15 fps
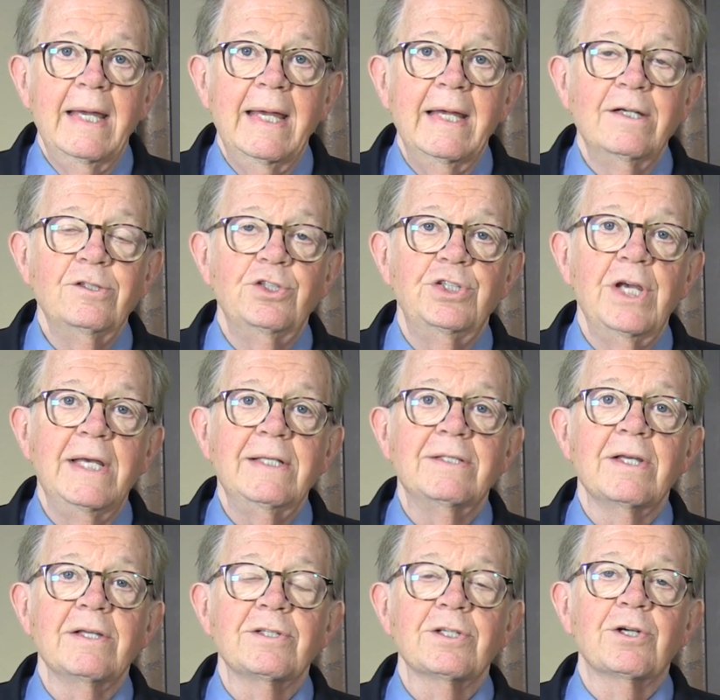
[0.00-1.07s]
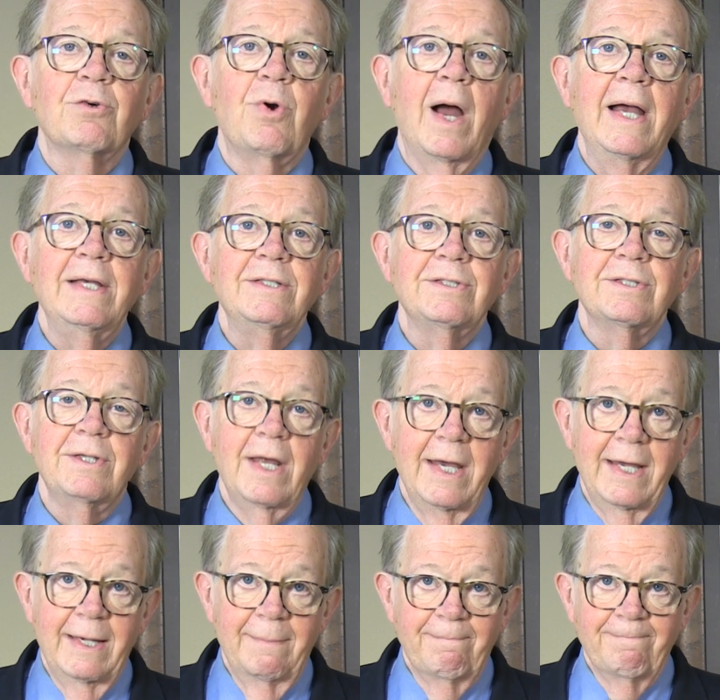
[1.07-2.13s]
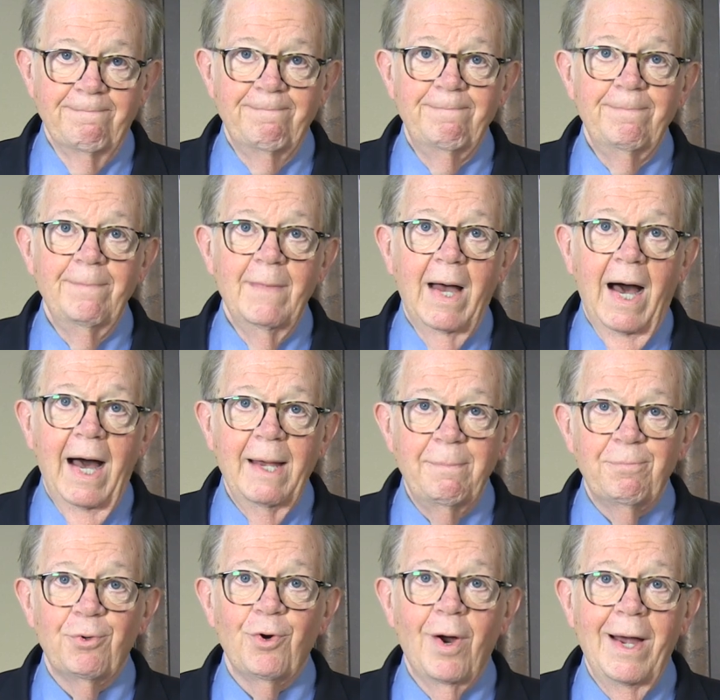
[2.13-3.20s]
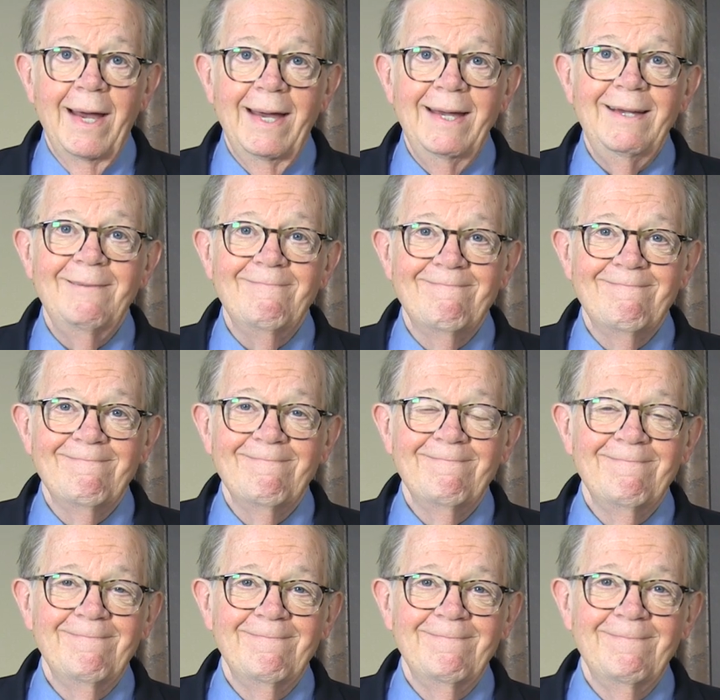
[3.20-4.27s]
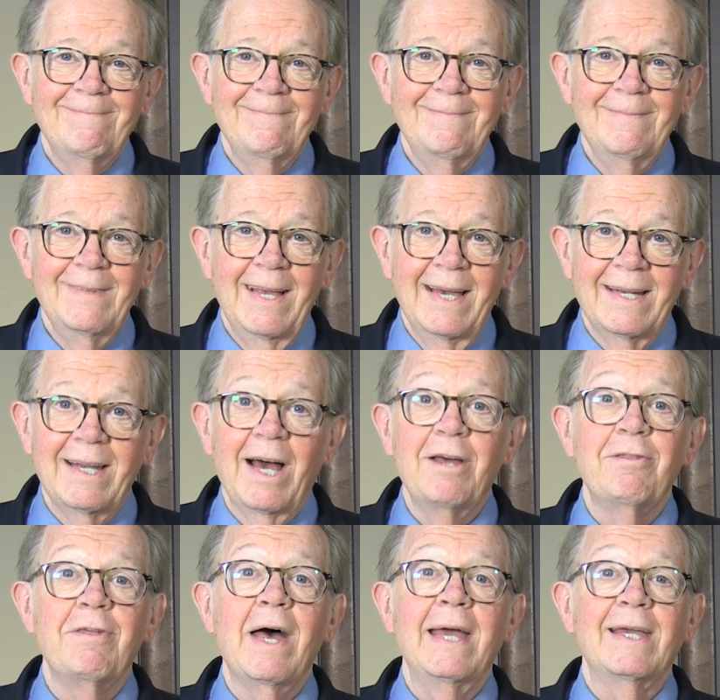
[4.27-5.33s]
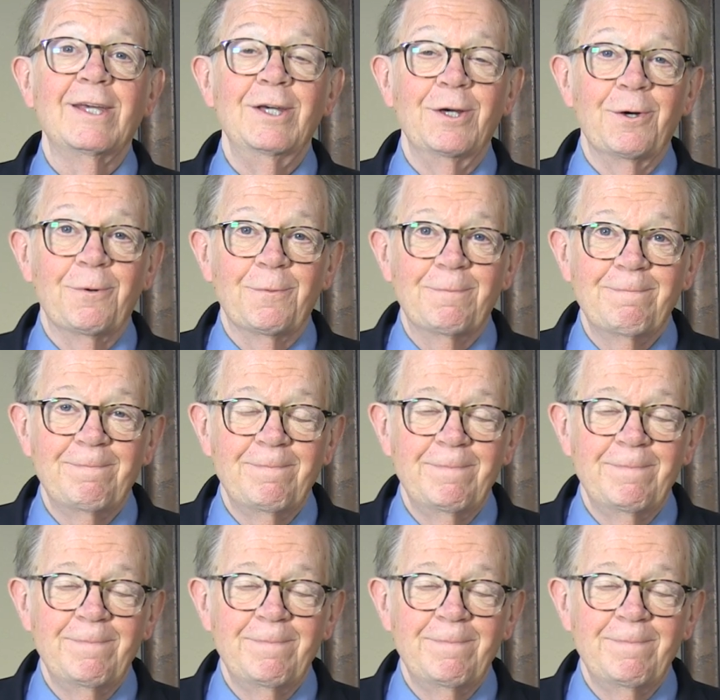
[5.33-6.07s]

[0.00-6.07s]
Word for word: In Jesus Christ's name, I pray and I thank you.